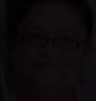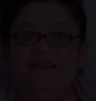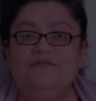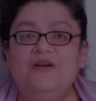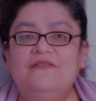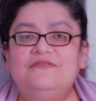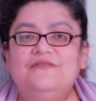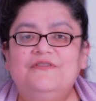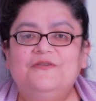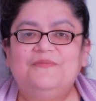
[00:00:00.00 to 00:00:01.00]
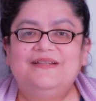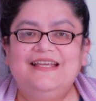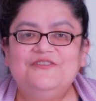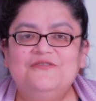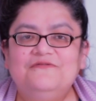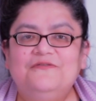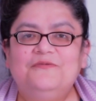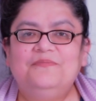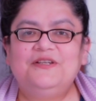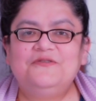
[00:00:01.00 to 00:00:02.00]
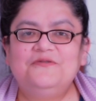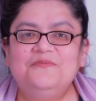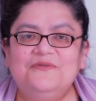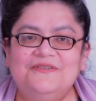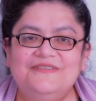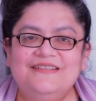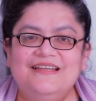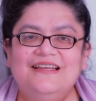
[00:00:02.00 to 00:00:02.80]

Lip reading: If you have some recommendations for picture books